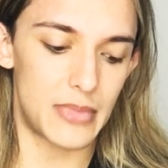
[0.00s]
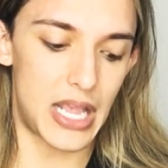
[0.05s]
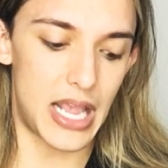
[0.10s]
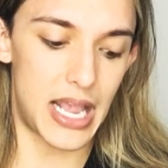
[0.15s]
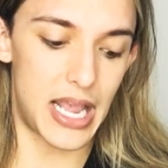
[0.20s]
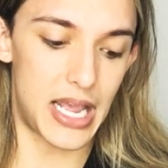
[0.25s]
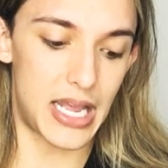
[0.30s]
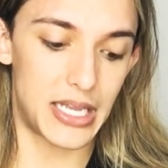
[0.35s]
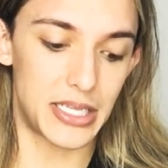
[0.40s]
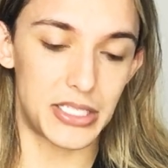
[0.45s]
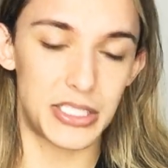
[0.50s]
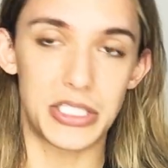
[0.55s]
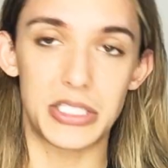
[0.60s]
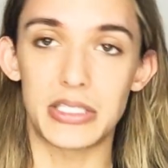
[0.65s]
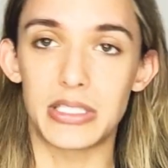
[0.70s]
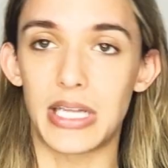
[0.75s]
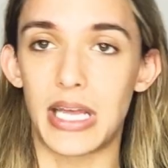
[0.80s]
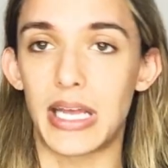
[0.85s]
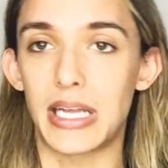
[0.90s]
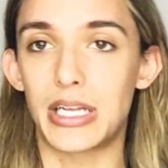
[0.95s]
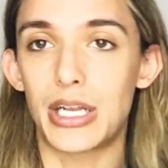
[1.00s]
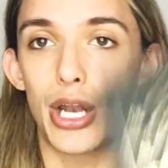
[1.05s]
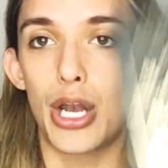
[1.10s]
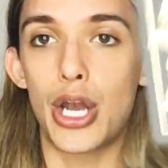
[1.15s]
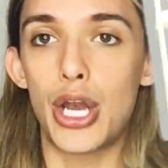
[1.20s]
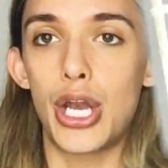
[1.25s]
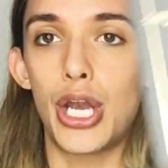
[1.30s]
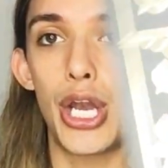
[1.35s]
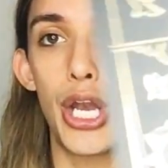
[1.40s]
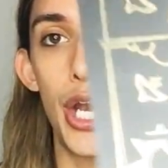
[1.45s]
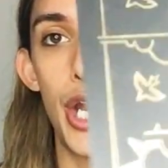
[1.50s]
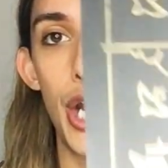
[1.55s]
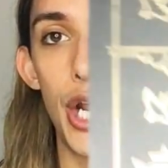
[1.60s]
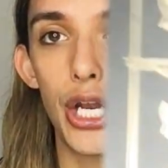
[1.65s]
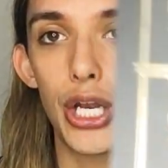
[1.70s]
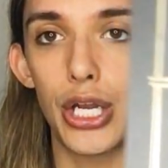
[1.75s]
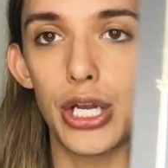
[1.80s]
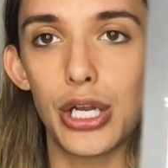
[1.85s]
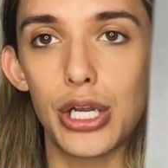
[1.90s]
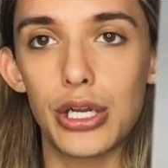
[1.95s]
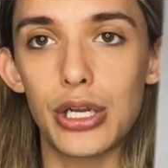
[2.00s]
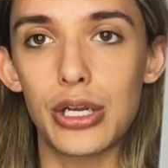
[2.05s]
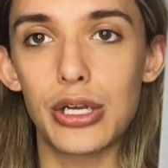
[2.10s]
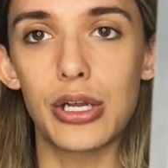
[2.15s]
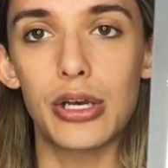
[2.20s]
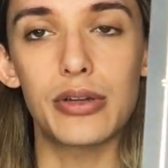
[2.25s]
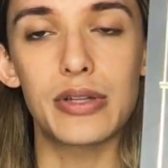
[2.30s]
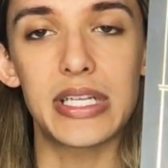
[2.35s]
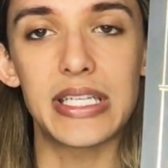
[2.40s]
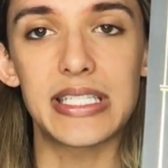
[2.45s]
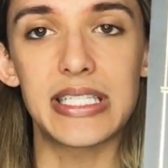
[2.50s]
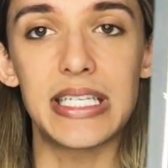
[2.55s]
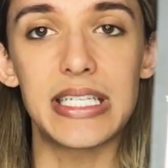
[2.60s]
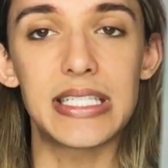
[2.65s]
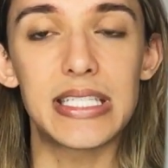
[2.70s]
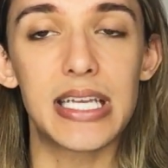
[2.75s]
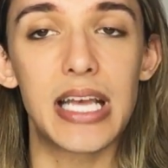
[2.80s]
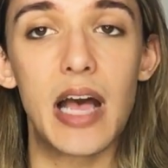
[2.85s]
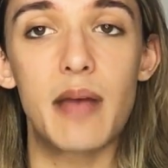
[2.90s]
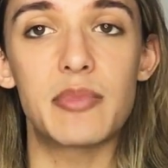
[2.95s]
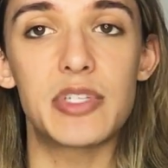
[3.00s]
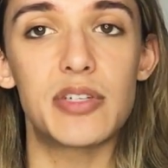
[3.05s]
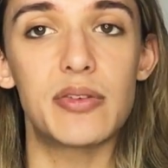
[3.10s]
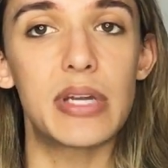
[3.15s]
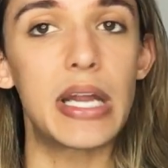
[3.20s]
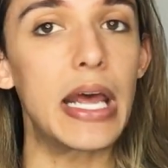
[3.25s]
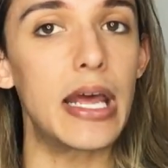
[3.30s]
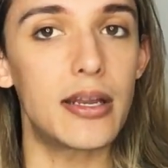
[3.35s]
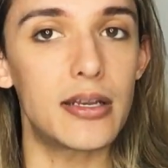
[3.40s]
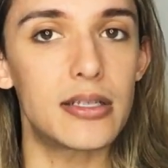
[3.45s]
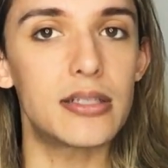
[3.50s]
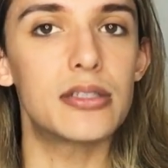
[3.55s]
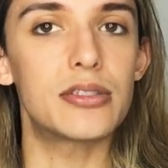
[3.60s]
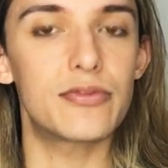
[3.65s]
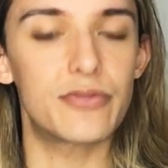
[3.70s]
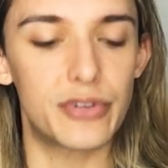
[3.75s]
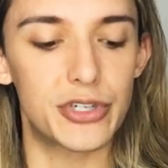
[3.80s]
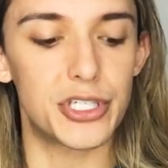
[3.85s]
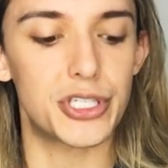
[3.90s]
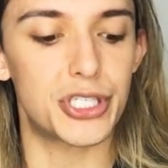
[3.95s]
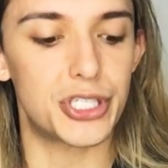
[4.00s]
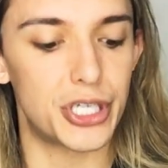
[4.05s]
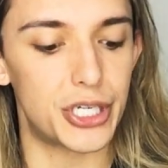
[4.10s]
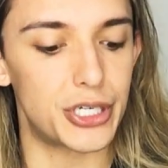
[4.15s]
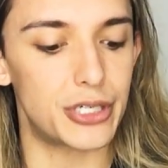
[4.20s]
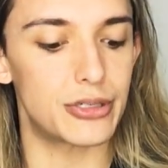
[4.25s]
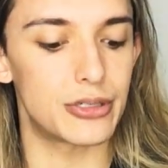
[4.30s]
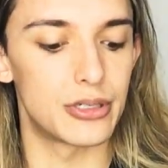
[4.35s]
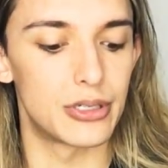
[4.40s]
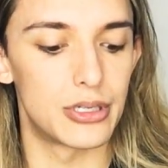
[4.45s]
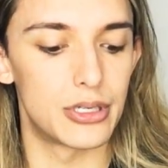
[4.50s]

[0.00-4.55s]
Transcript: and you're like, no, no, no, no, no, this needs to come to an end for sure.